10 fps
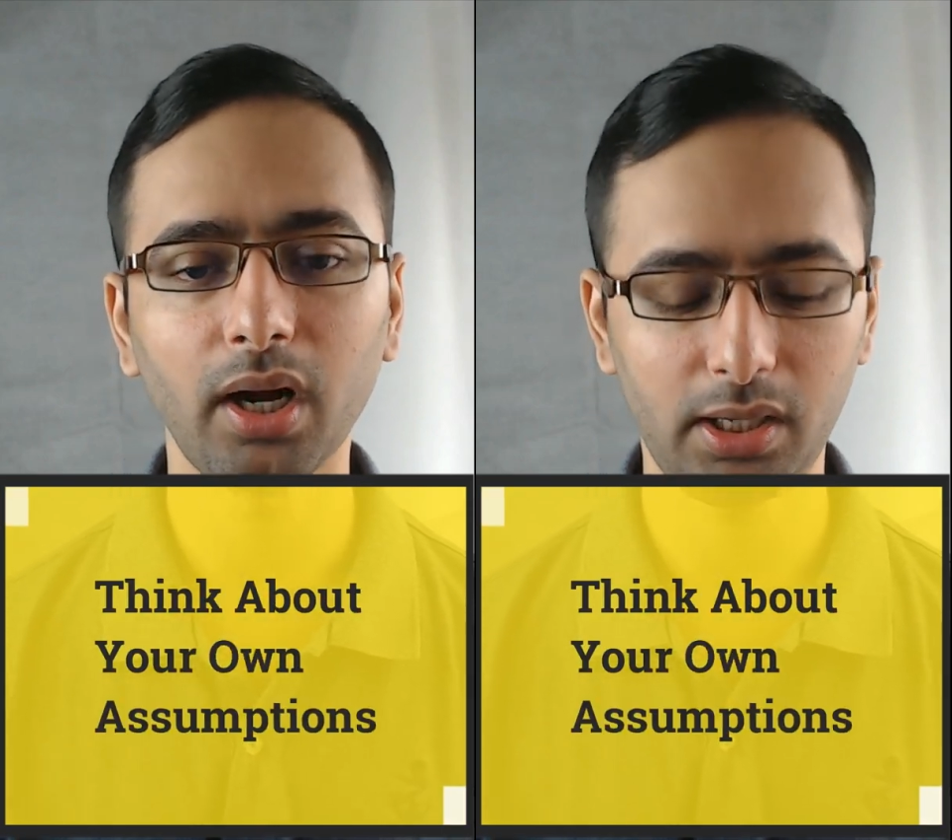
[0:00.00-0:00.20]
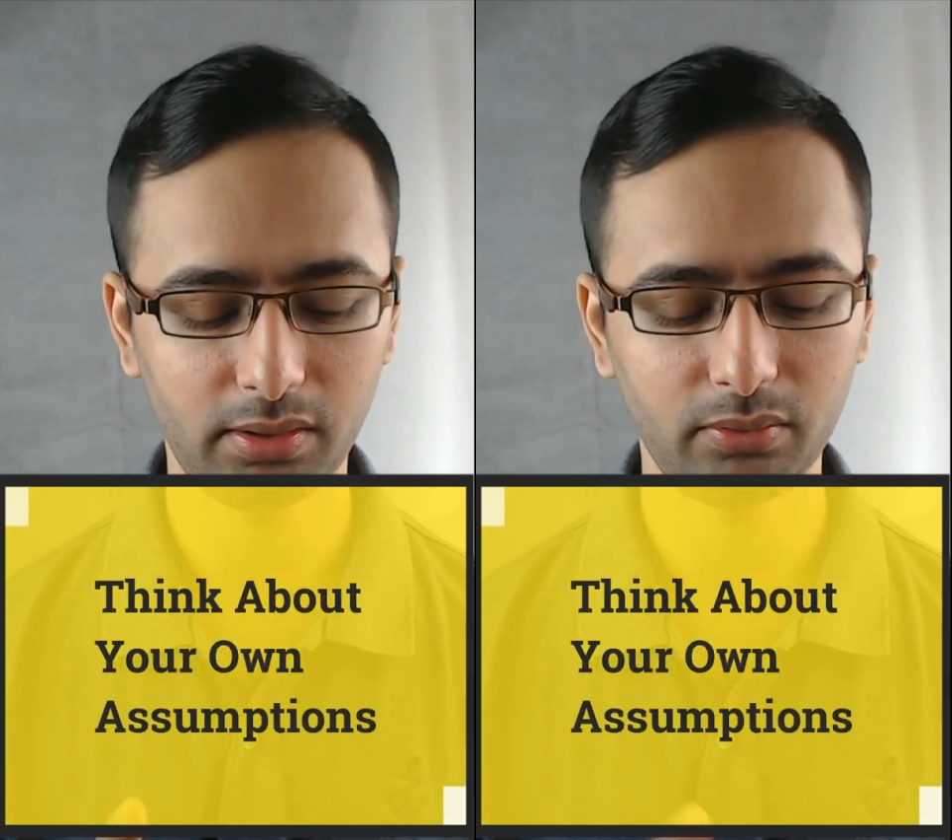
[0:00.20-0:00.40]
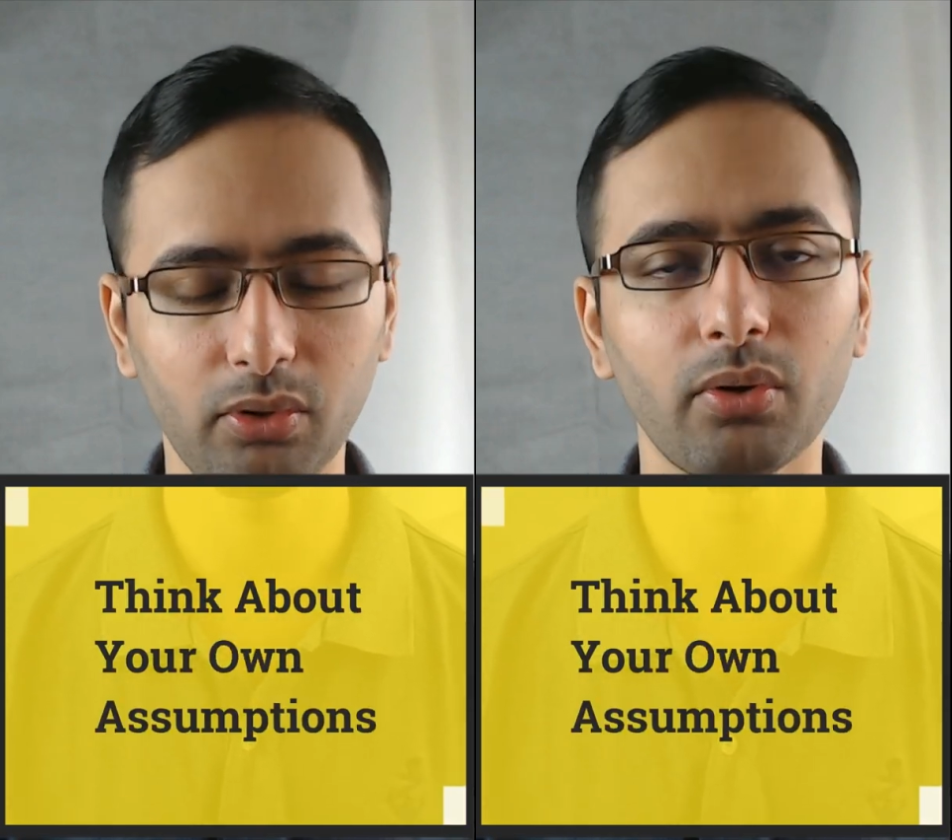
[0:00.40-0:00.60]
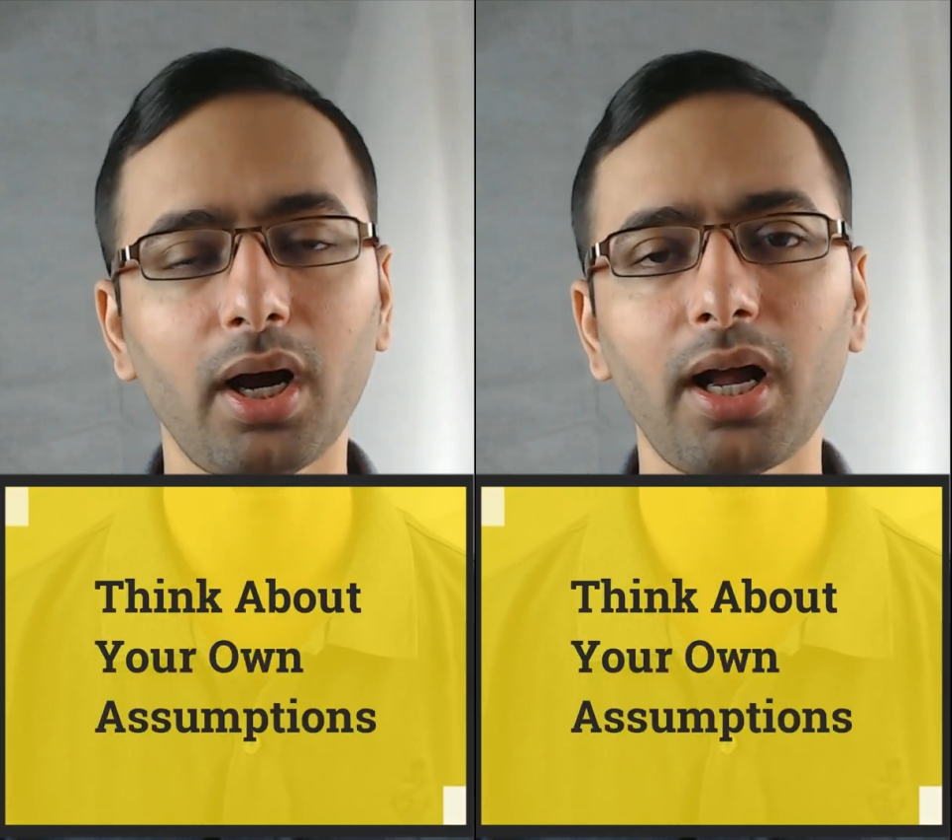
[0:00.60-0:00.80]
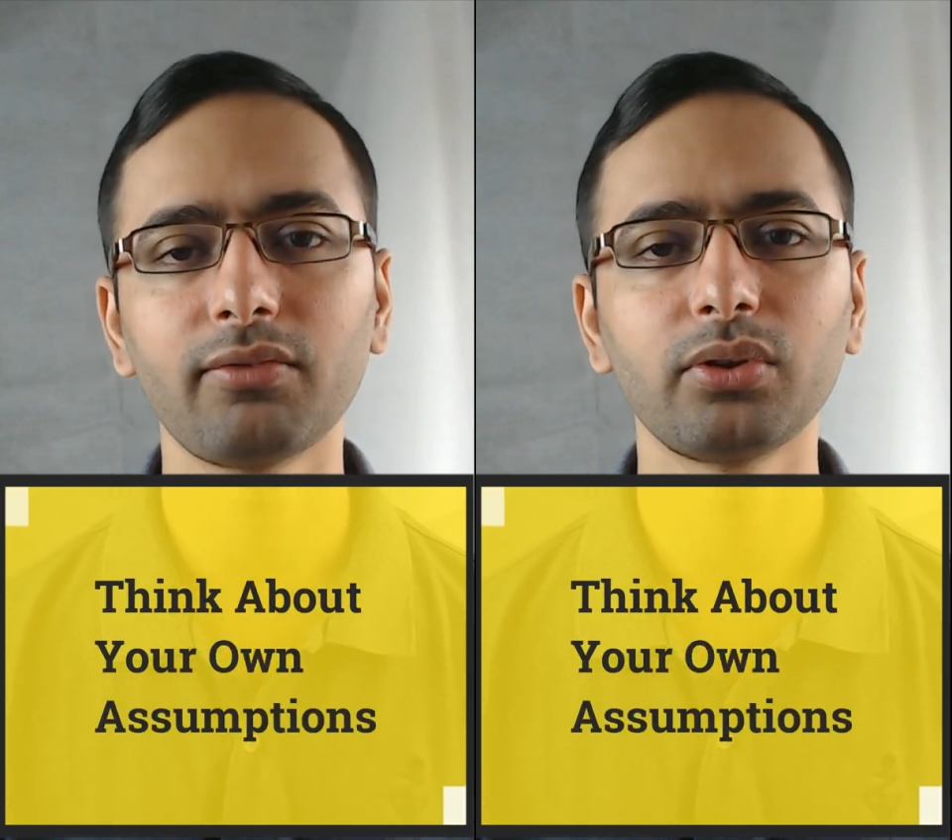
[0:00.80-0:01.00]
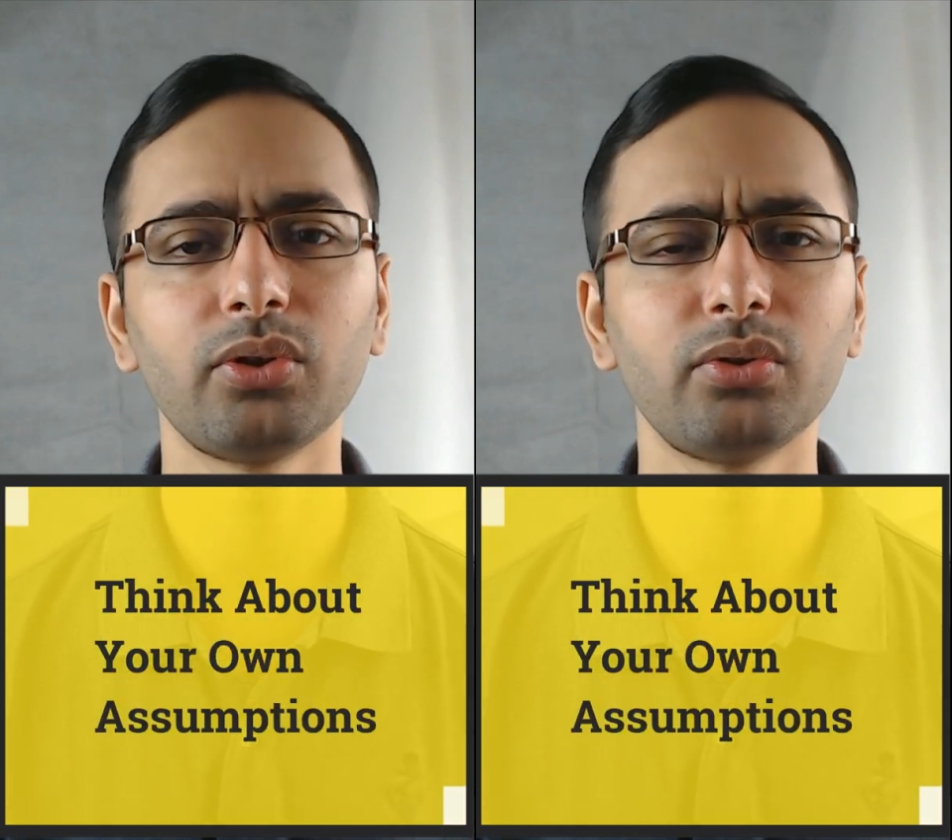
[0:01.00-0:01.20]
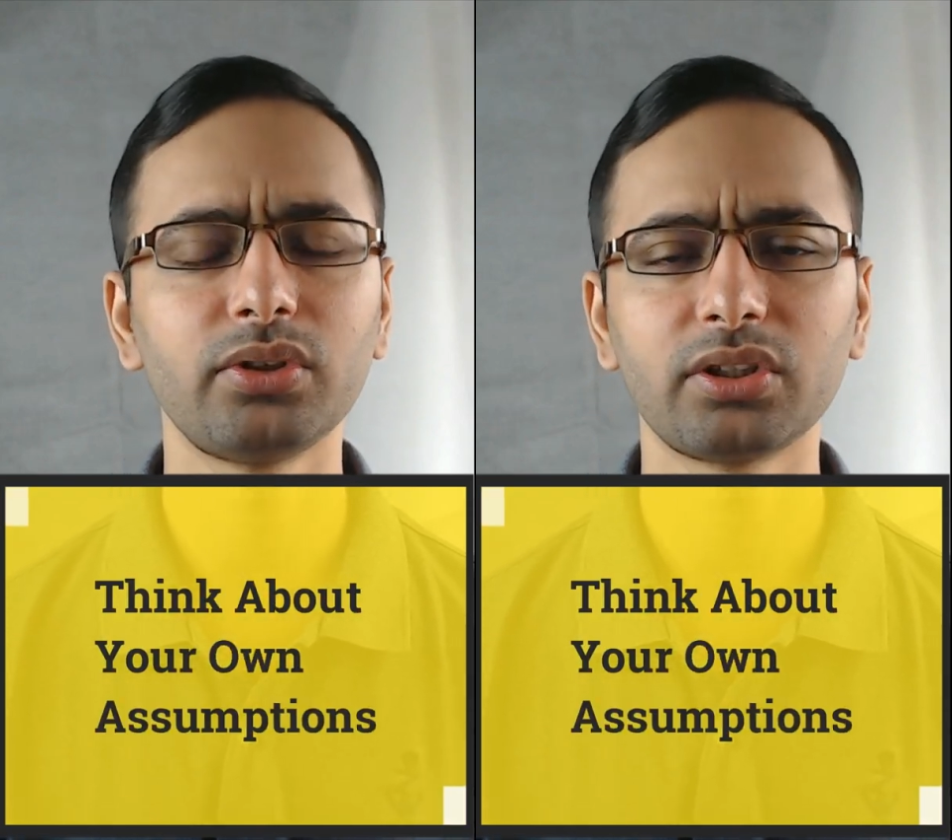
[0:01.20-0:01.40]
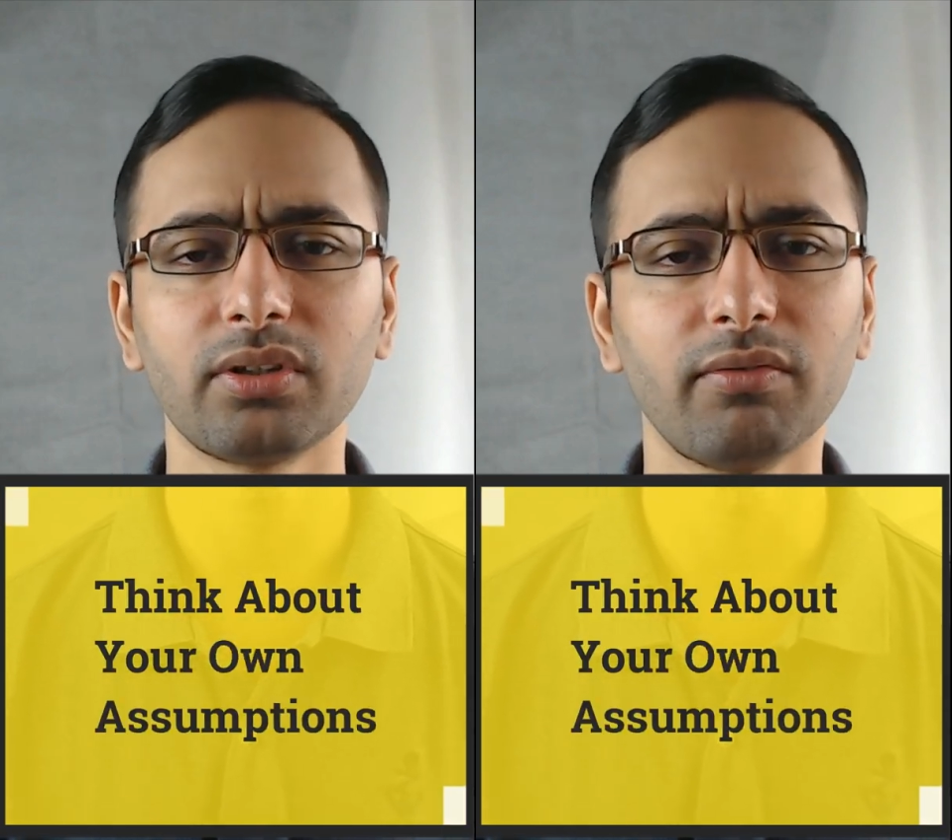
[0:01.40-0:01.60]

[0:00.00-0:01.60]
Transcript: I have to go to just a